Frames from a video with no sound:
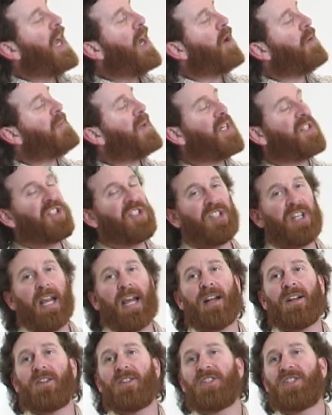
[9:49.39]
how much
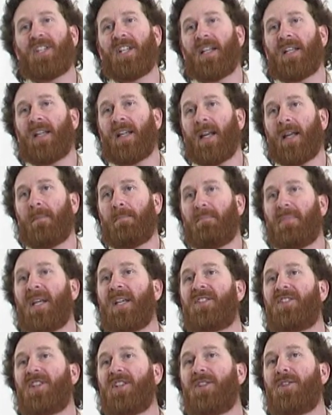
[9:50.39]
energy in
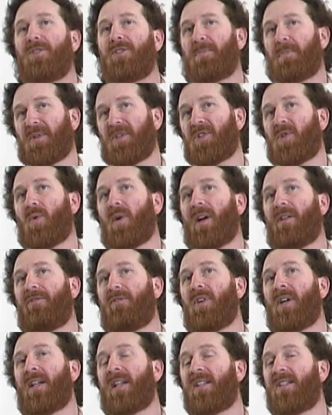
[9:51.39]
BTUs per square
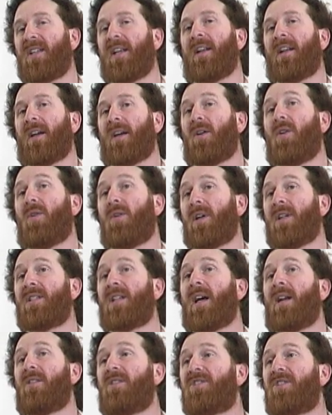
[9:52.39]
foot is hitting a
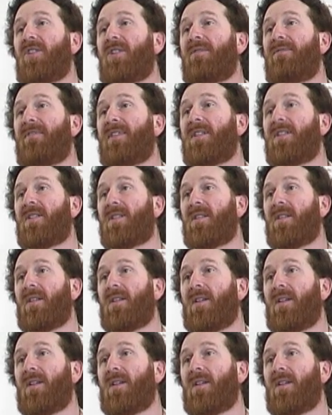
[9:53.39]
horizontal surface